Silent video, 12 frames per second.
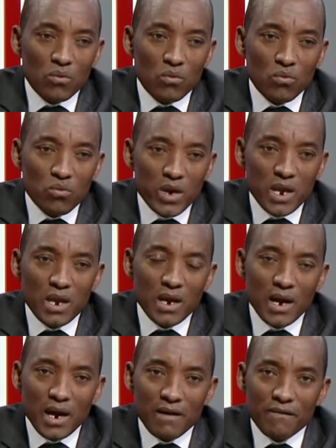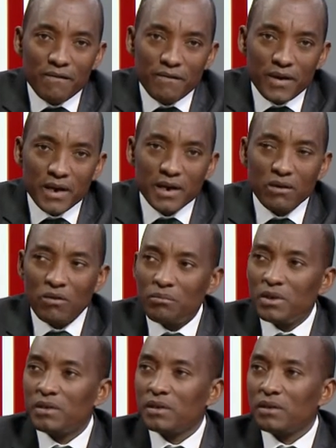We are very
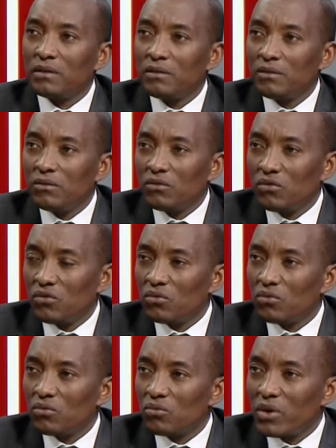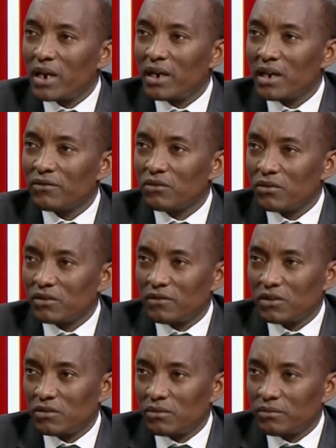committed to wildlife conservation.